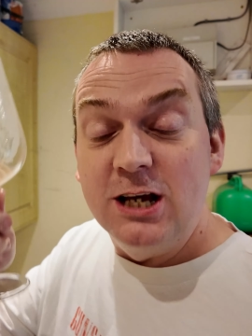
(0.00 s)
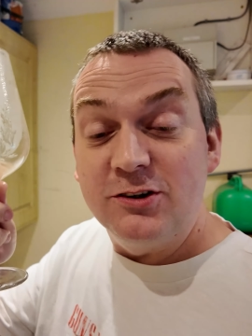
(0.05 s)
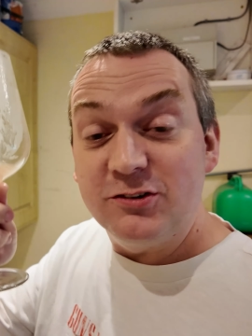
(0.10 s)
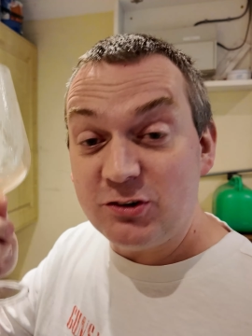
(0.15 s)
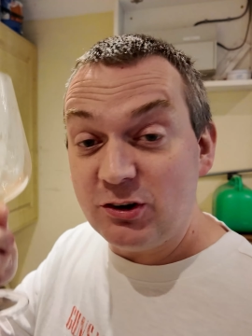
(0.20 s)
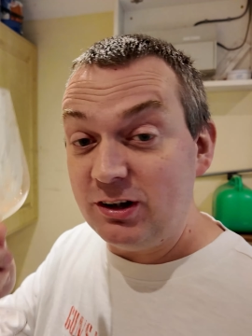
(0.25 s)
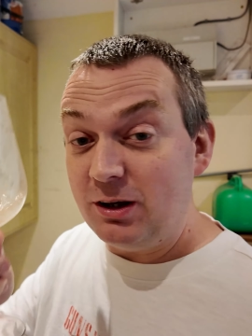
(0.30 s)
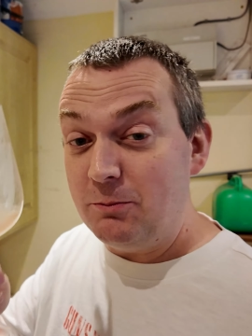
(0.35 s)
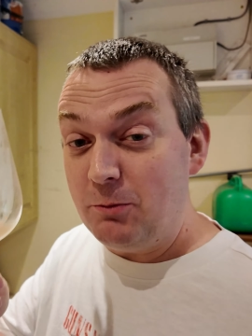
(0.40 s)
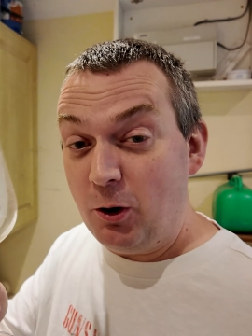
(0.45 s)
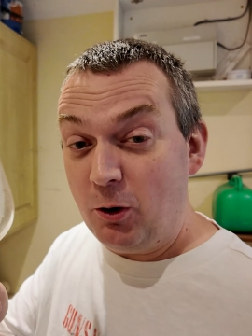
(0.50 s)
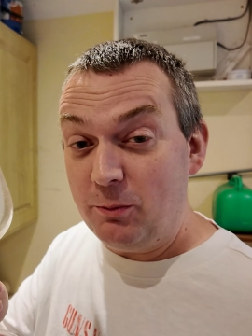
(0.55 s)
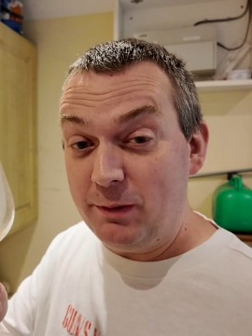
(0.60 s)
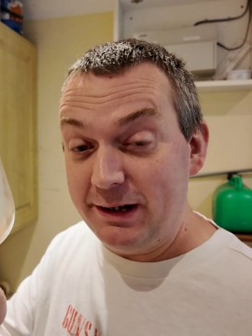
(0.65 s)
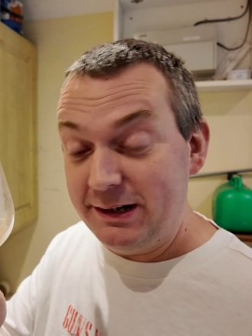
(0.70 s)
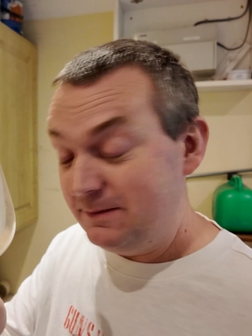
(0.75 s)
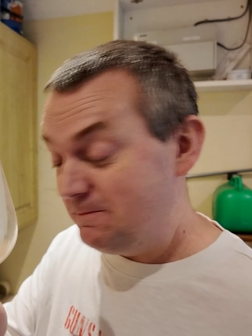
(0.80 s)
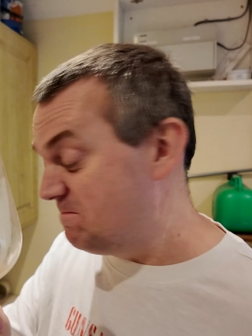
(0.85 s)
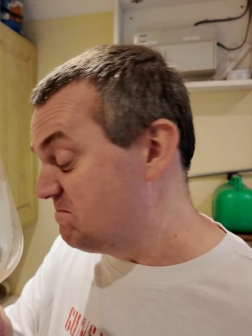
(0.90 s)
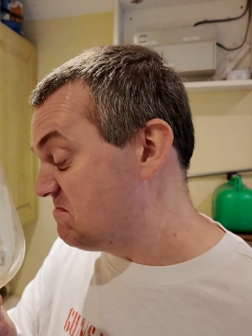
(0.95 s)
So at the
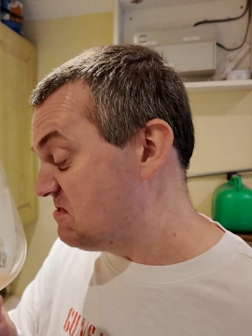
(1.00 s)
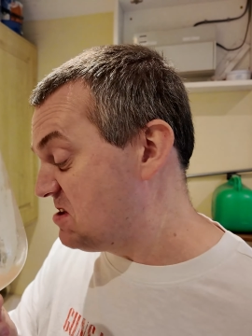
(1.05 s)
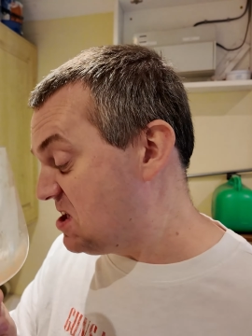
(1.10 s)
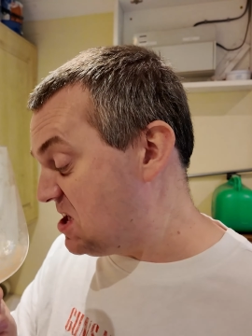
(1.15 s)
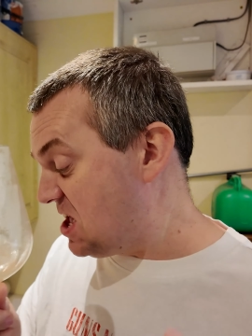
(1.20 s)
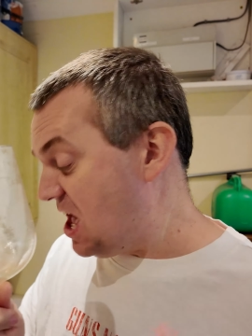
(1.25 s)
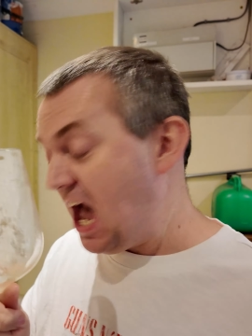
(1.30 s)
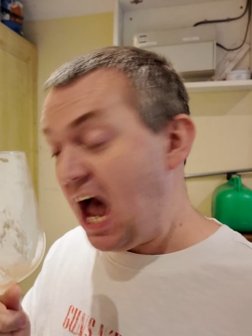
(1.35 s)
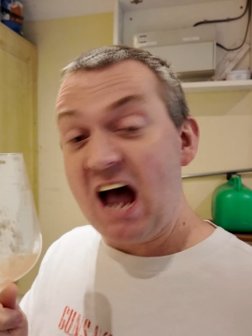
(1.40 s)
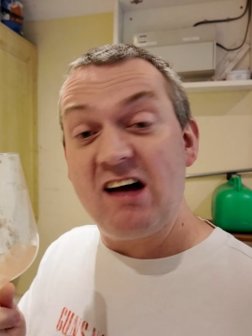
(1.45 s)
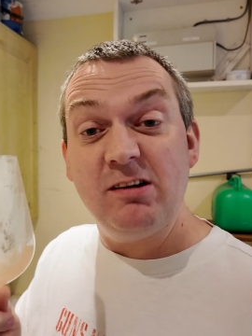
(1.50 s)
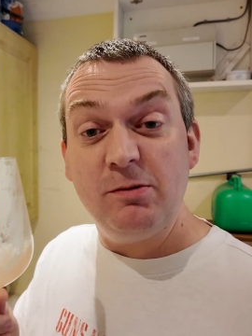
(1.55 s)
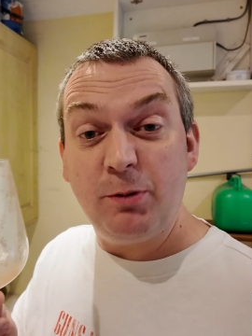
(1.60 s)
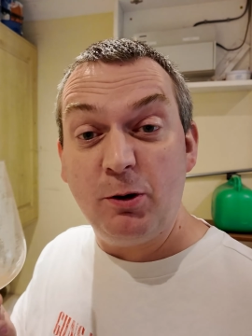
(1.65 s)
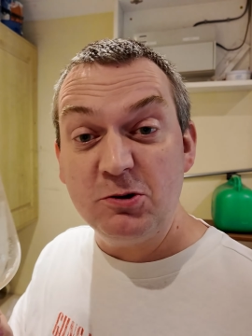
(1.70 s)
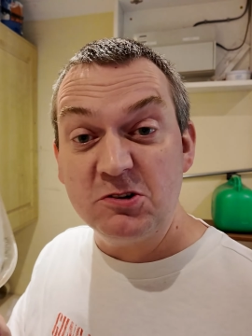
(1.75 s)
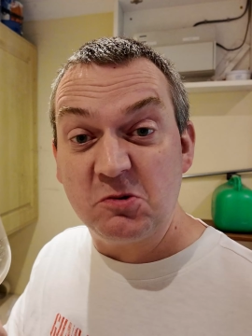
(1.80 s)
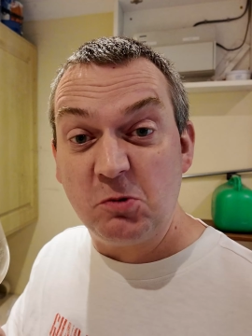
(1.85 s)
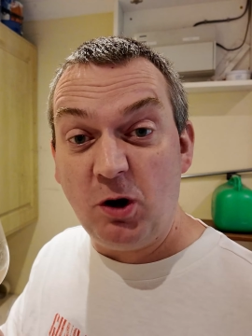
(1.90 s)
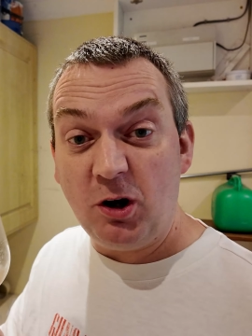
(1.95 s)
moment,
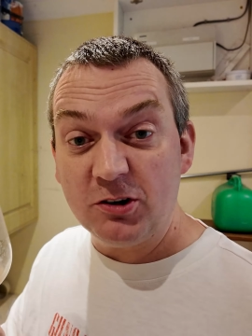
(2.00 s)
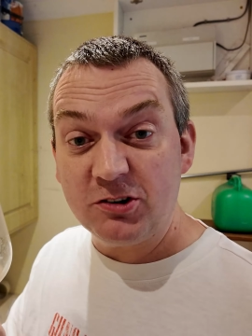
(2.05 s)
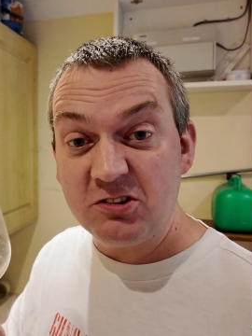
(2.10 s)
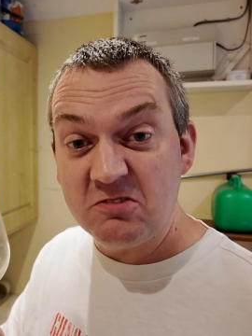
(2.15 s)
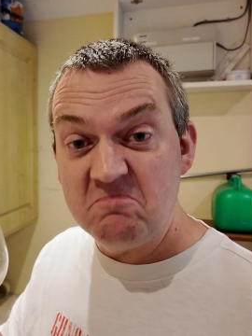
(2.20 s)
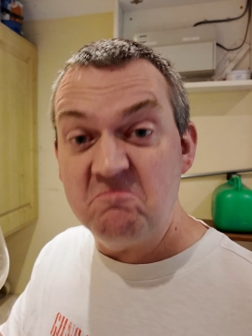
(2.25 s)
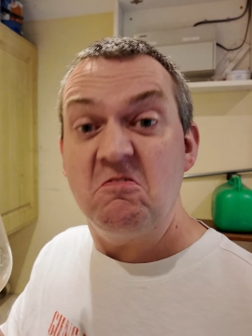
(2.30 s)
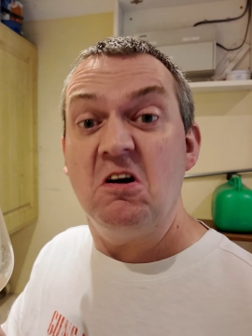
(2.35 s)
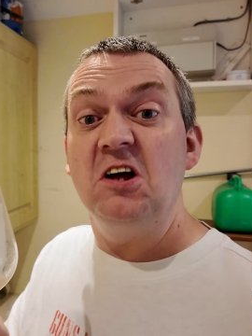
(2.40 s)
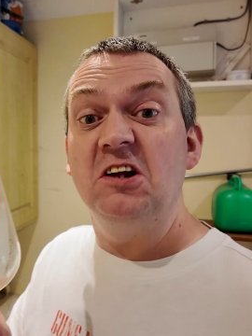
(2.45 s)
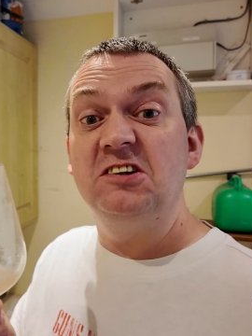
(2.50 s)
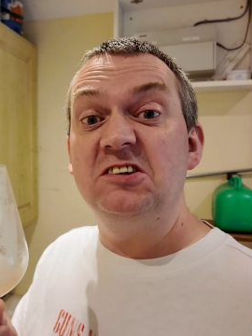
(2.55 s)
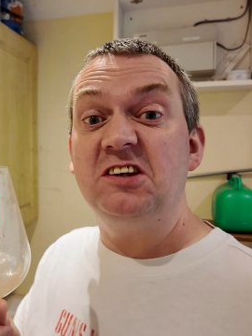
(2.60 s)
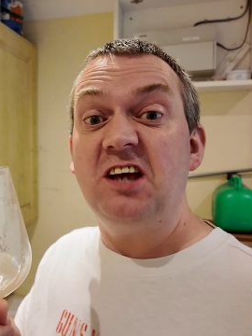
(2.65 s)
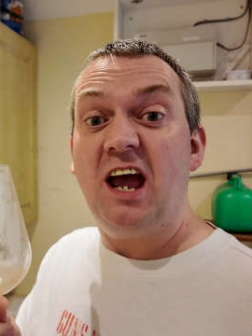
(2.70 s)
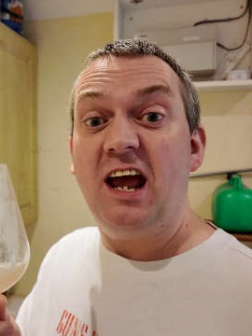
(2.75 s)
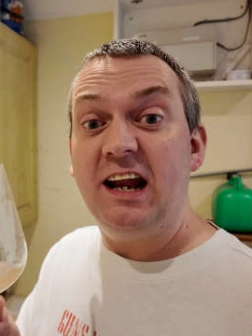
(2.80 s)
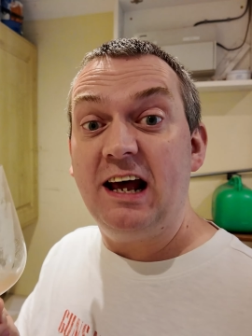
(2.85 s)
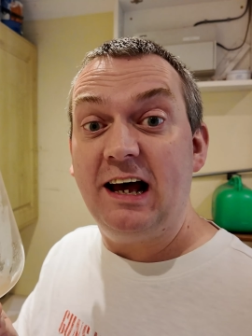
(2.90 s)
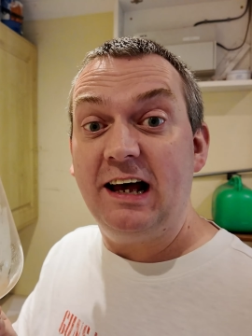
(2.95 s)
Haribo squash,
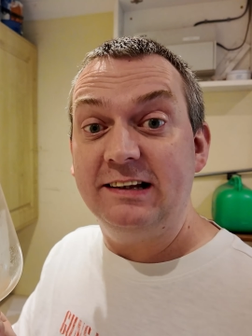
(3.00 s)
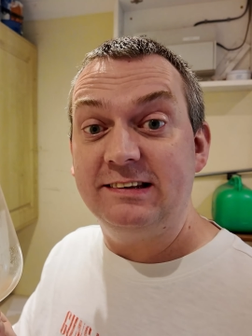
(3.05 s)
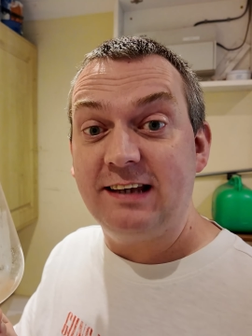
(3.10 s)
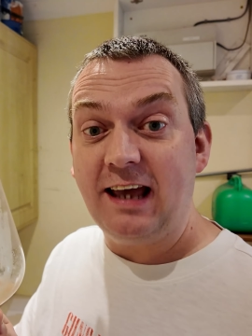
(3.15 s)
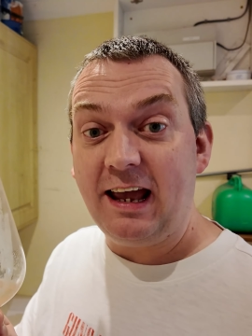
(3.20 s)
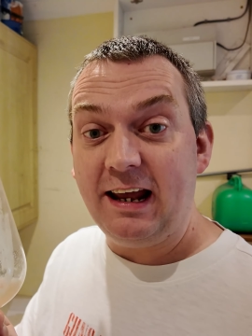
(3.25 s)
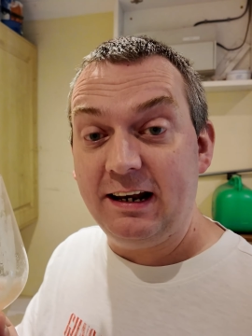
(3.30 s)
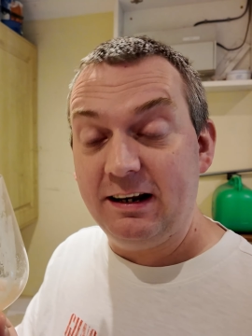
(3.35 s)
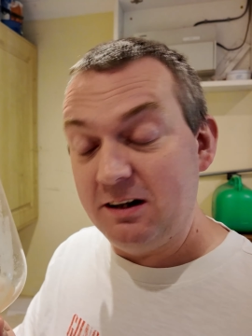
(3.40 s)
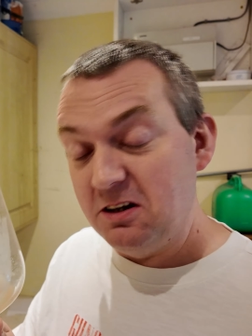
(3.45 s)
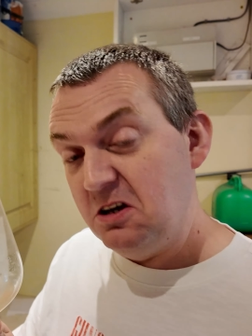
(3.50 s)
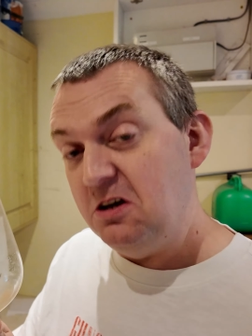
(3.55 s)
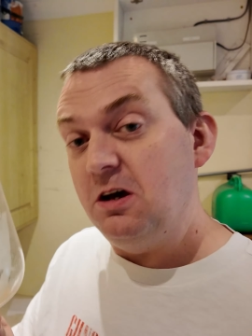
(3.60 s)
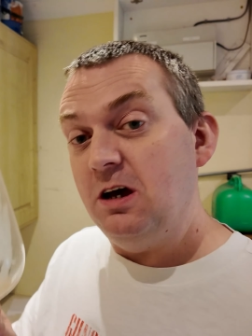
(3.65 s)
10 out of 10.